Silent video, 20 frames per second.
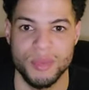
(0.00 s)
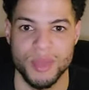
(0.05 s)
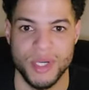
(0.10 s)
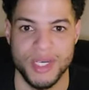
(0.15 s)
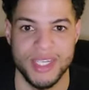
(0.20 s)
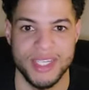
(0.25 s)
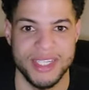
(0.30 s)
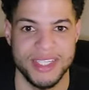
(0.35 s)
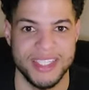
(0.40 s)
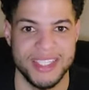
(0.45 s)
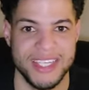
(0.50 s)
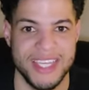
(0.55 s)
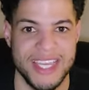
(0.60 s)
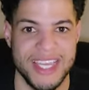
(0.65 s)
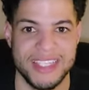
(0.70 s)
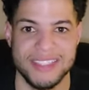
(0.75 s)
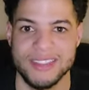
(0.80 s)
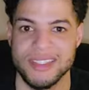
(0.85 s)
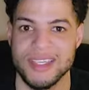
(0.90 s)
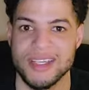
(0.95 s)
but
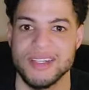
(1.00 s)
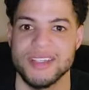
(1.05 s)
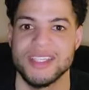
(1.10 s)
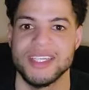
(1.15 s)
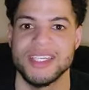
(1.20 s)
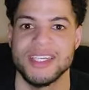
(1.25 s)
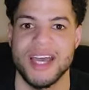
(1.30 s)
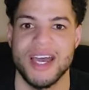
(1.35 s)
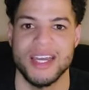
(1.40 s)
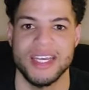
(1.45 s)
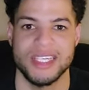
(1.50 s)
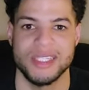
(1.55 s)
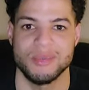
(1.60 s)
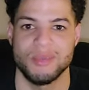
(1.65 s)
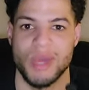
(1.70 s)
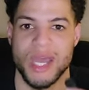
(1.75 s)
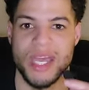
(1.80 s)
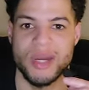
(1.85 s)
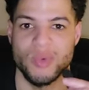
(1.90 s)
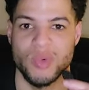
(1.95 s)
it's literally not as
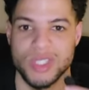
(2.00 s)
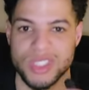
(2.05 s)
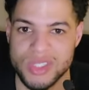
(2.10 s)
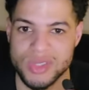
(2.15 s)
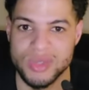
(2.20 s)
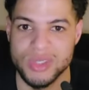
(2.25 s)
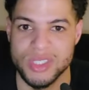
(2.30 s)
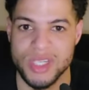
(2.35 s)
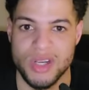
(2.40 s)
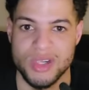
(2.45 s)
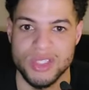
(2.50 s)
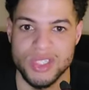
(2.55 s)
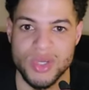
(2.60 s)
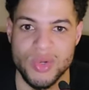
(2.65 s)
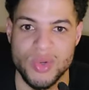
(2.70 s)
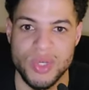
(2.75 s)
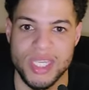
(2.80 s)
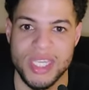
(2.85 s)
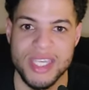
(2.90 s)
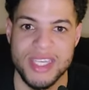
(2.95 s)
bad once you start
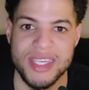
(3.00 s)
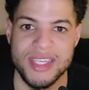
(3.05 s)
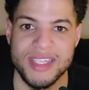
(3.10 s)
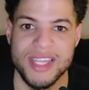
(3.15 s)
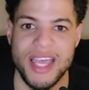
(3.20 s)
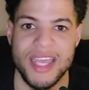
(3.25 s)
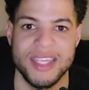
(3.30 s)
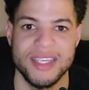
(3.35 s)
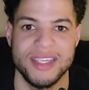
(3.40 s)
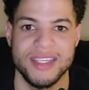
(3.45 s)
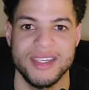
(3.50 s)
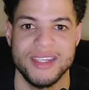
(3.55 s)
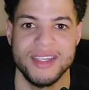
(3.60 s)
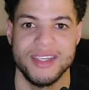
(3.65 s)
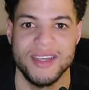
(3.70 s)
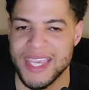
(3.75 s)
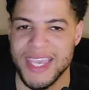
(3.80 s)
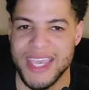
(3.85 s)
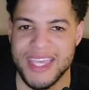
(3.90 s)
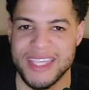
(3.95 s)
doing it like
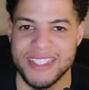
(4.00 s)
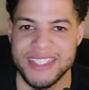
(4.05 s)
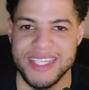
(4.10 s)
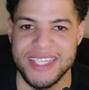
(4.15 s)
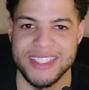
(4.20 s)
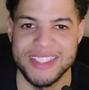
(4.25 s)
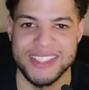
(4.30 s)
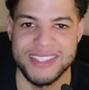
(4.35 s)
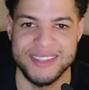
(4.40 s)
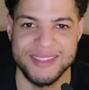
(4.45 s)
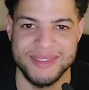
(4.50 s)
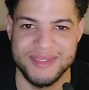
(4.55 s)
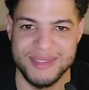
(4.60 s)
it, it's